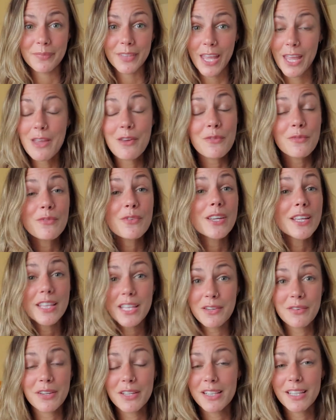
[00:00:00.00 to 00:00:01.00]
It
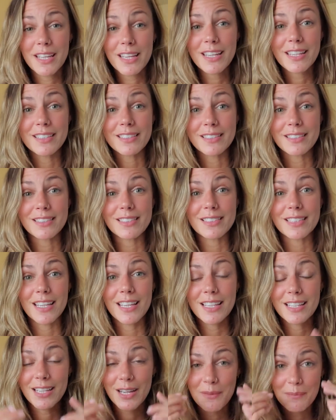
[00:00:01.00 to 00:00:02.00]
really, really is.
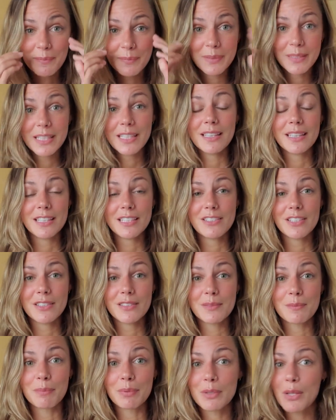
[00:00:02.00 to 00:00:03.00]
It completely
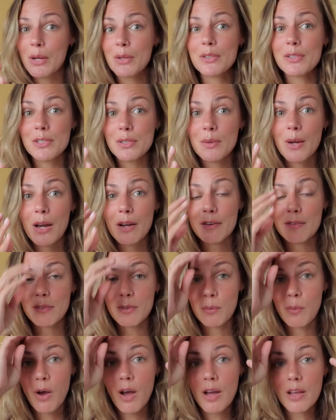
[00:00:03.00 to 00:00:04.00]
just blows you out of the
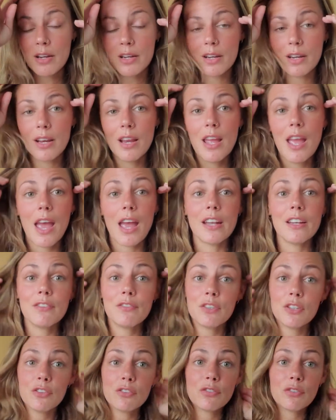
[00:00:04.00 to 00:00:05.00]
water. And if
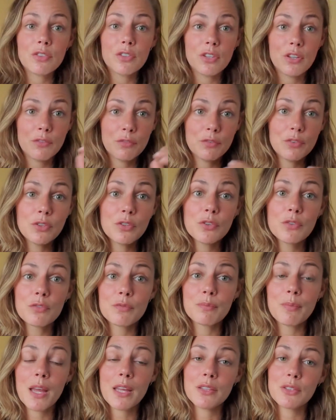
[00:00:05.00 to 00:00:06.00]
you've
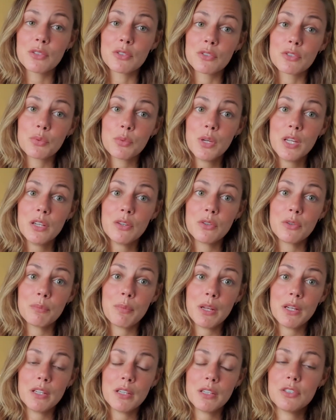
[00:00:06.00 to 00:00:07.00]
met your twin or
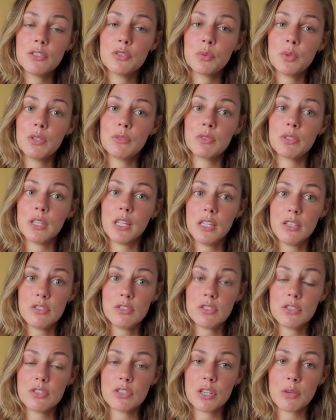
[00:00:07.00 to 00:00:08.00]
been twin
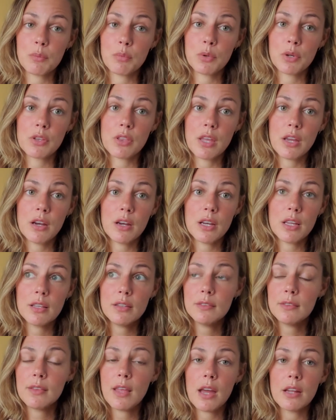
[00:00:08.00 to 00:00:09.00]
relationship where there
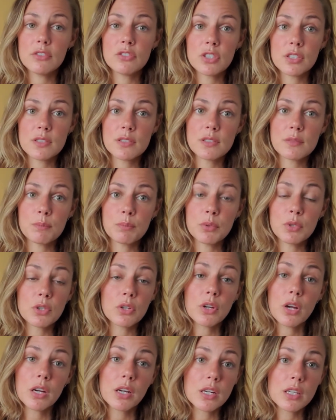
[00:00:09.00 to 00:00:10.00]
is that just pure
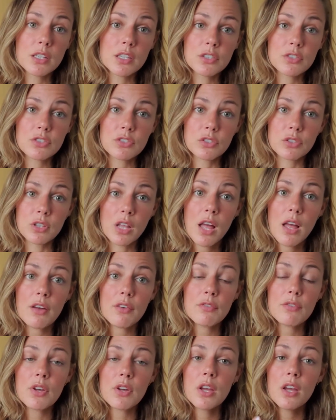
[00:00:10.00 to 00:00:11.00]
unconditional
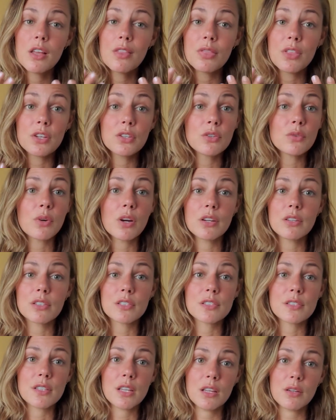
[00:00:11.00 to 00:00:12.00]
love, then you
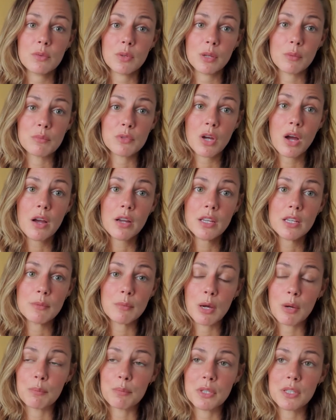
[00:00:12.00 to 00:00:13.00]
understand what I'm talking
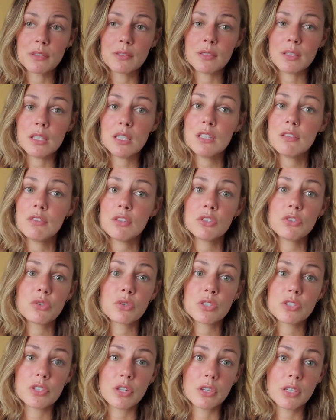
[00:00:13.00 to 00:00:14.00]
about, because even
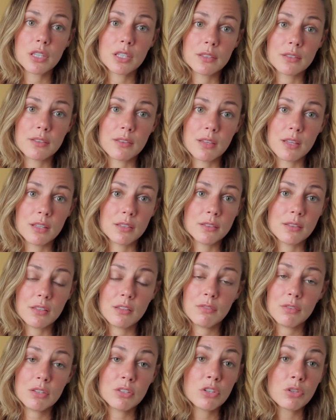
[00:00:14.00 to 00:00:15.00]
your darkest things,
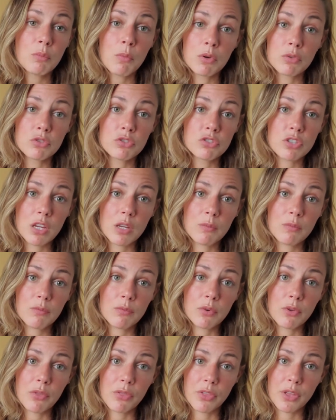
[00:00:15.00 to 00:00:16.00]
even your most
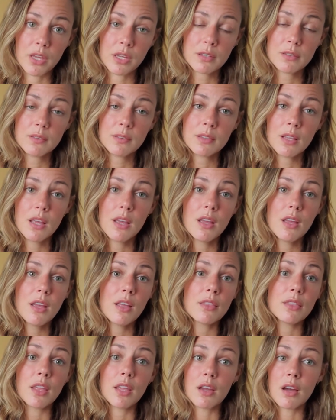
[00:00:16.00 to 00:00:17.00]
shameful things,
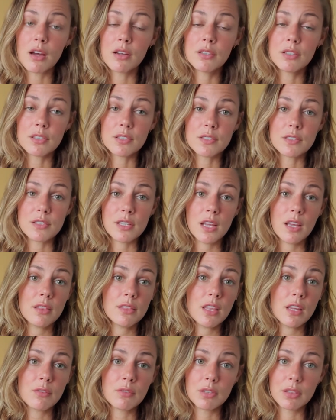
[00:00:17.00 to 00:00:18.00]
they understand,
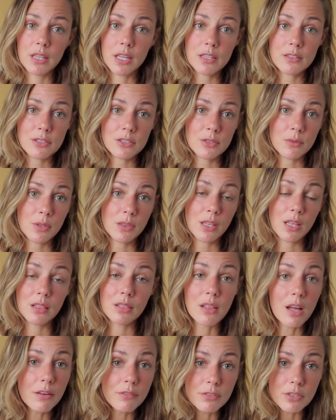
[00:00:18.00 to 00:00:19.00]
they relate to you, and they
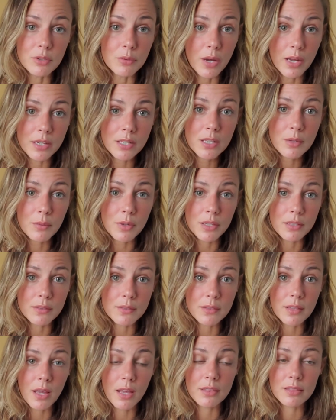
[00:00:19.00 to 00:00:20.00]
love you
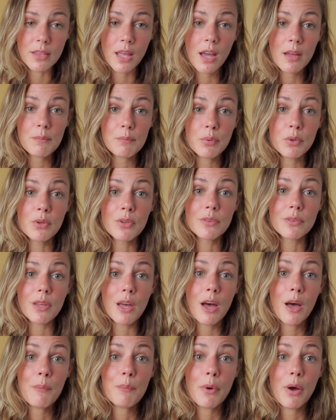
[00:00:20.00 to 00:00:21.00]
anyways. And that pulls
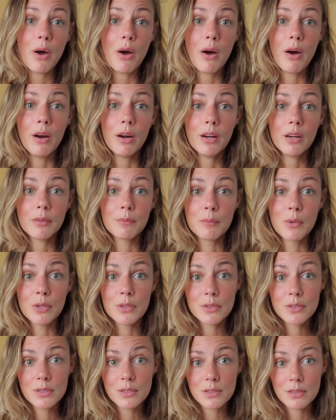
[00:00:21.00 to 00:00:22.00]
up our
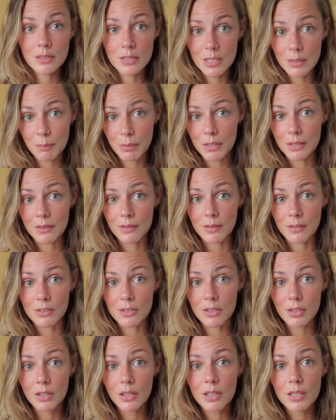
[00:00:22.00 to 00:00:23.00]
most deep
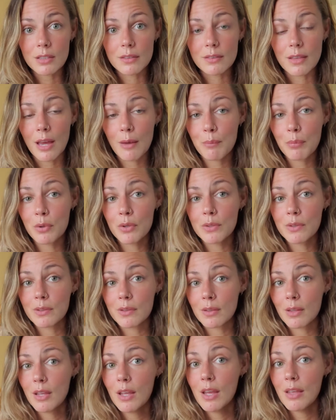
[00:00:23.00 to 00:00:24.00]
insecurities. That
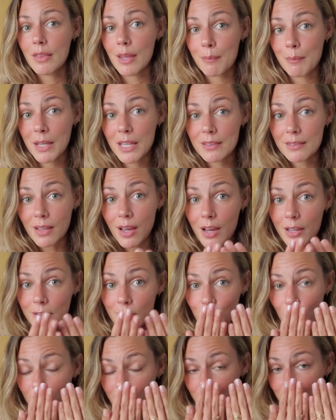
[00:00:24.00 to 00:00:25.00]
makes us
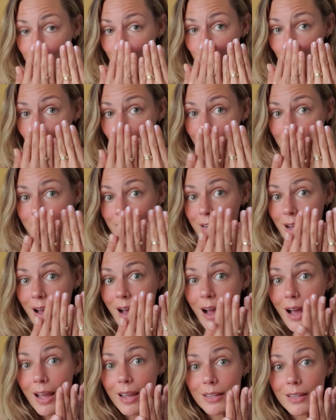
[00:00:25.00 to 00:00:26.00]
want to run and
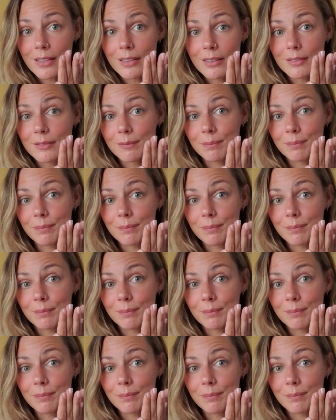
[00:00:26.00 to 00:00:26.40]
hide.